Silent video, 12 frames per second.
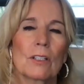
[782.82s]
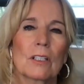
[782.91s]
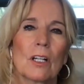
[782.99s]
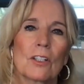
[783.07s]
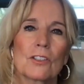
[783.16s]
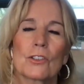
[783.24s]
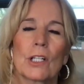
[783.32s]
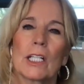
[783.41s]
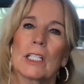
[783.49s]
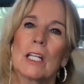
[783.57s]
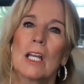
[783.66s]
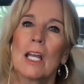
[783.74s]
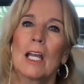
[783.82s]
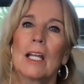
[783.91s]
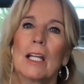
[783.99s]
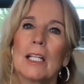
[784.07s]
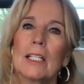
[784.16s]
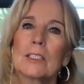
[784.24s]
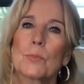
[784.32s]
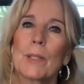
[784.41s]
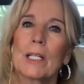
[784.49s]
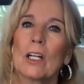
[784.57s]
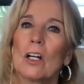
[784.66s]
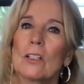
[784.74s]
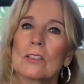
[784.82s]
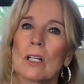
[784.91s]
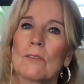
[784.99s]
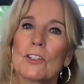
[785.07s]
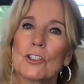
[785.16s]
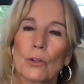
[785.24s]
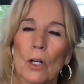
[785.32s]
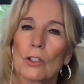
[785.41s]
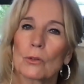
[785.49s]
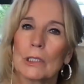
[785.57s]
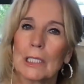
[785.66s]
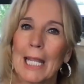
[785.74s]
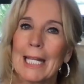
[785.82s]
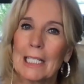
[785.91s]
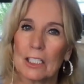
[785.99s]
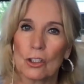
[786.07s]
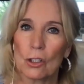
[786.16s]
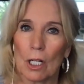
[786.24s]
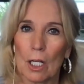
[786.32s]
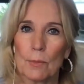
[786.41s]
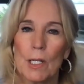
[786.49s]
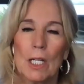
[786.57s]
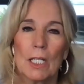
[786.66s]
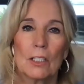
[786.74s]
incarcerated. It's because of a drug-related crime.